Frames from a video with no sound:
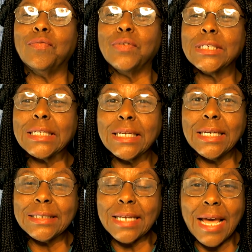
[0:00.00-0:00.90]

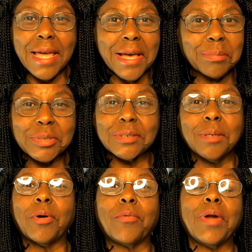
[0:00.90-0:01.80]
forget to have
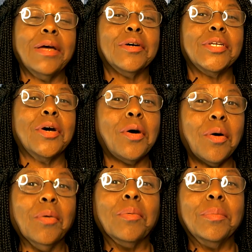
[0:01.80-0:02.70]
some around your
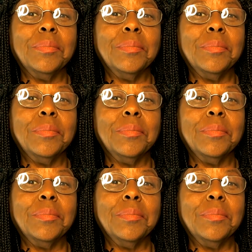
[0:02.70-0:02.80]
home.